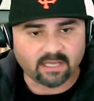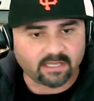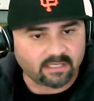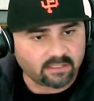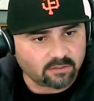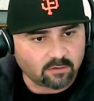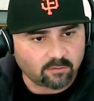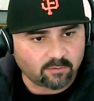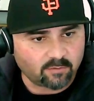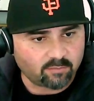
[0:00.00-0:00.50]

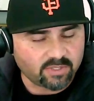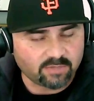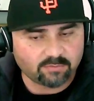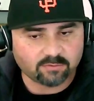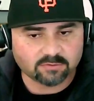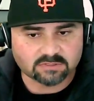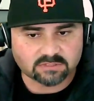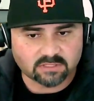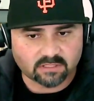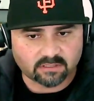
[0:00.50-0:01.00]
And when
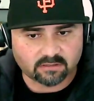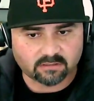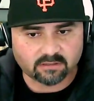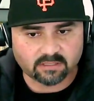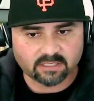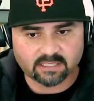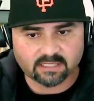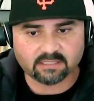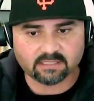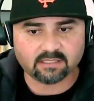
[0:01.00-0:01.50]
people start
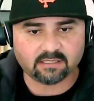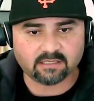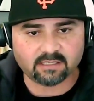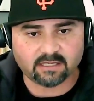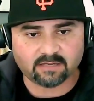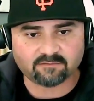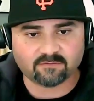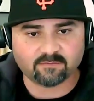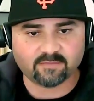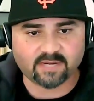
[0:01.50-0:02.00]
getting the
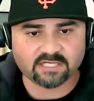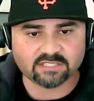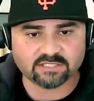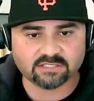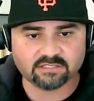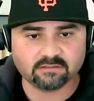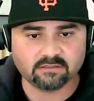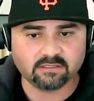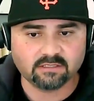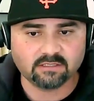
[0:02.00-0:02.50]

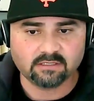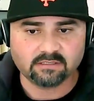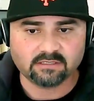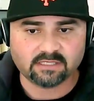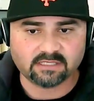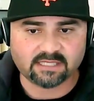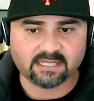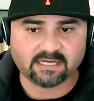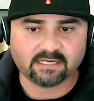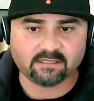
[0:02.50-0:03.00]
information
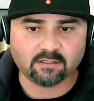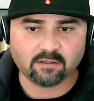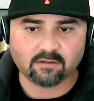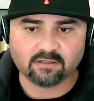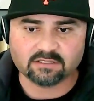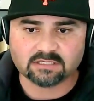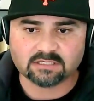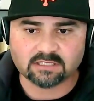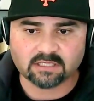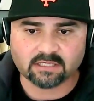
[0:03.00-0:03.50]
that they didn't know,
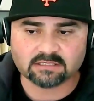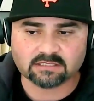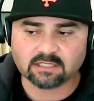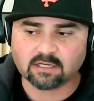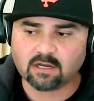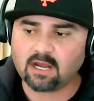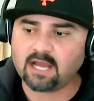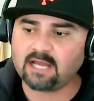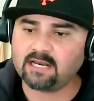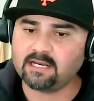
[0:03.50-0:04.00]
it's like,
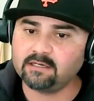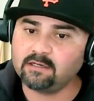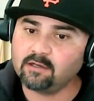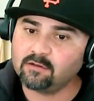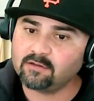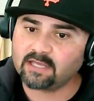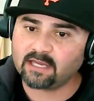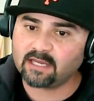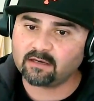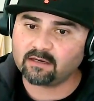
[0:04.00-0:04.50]
oh, I didn't
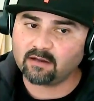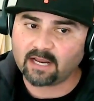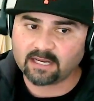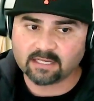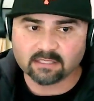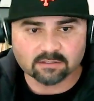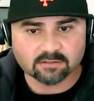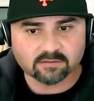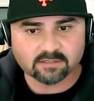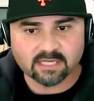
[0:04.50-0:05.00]
know that. I
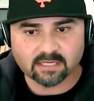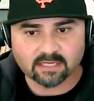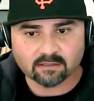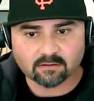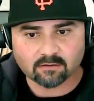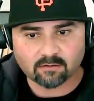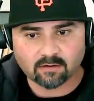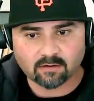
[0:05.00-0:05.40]
could do that.